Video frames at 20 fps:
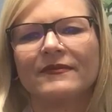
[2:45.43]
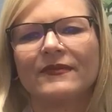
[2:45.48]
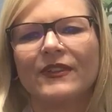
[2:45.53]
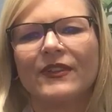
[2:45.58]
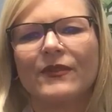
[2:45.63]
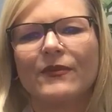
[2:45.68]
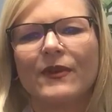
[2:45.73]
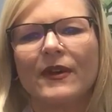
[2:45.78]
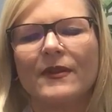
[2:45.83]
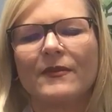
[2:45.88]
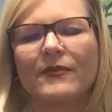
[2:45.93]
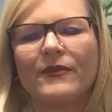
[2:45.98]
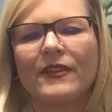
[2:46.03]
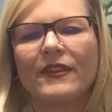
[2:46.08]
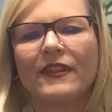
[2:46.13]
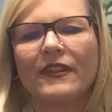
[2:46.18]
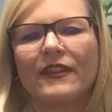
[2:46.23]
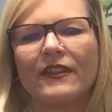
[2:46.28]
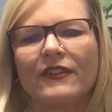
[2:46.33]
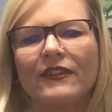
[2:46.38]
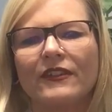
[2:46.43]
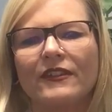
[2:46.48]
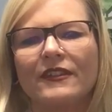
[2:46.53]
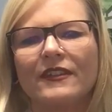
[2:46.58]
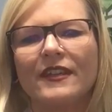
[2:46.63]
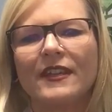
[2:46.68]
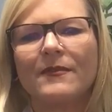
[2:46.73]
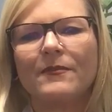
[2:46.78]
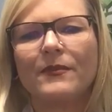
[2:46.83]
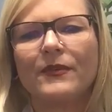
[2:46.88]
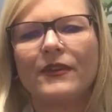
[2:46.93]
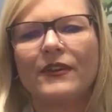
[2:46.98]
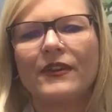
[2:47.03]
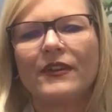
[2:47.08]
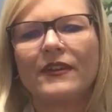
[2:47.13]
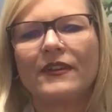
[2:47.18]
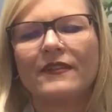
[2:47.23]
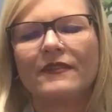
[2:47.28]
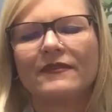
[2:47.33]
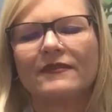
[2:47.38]
You want to breathe a little
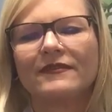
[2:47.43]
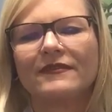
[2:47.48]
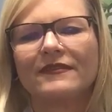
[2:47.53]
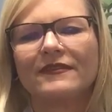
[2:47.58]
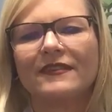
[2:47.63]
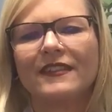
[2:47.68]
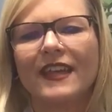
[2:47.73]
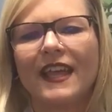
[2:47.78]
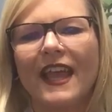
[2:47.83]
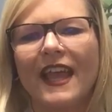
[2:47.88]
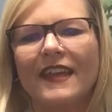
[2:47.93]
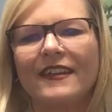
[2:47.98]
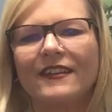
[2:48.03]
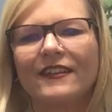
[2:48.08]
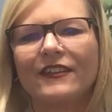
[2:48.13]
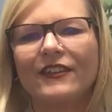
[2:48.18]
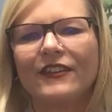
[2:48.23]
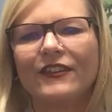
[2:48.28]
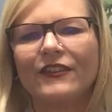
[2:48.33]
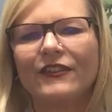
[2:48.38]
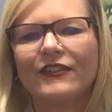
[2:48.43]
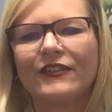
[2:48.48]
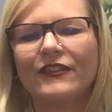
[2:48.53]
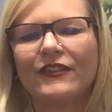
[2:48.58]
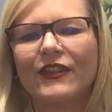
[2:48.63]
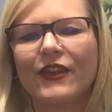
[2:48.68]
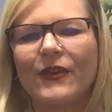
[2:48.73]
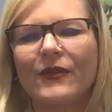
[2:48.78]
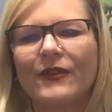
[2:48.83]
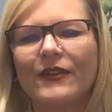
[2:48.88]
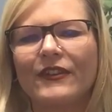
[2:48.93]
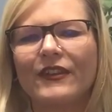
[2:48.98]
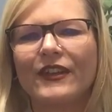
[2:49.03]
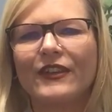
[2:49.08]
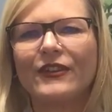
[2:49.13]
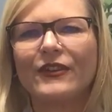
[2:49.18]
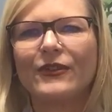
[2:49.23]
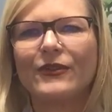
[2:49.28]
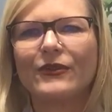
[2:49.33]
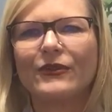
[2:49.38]
deeper and a little slower
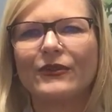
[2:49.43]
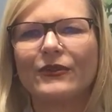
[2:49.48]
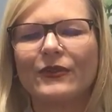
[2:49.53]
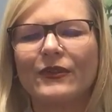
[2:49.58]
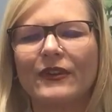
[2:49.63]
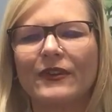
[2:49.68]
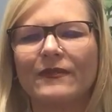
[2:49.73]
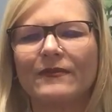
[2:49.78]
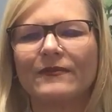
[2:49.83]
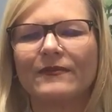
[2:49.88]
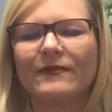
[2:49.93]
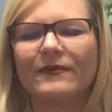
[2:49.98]
than usual,